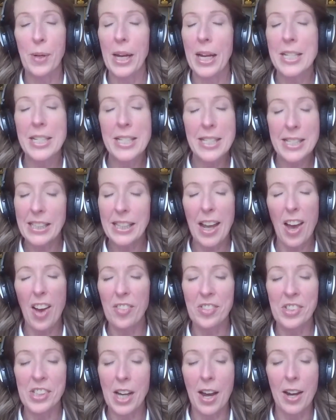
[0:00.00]
but I just
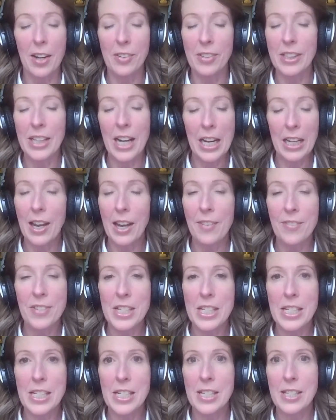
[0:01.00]
love data and I love
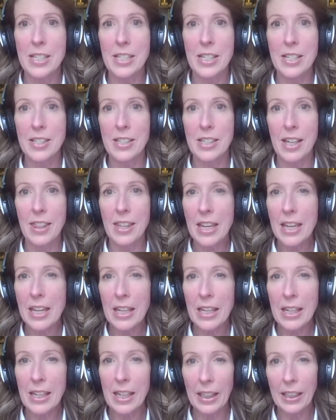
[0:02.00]
statistics, and I think
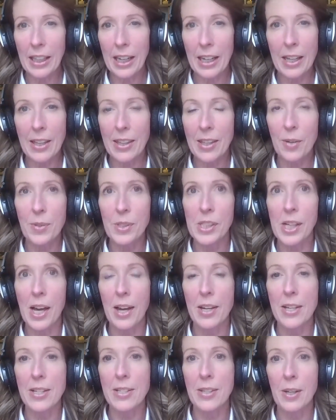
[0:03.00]
you can kill anything with
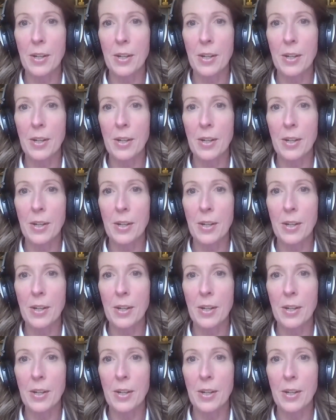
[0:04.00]
data.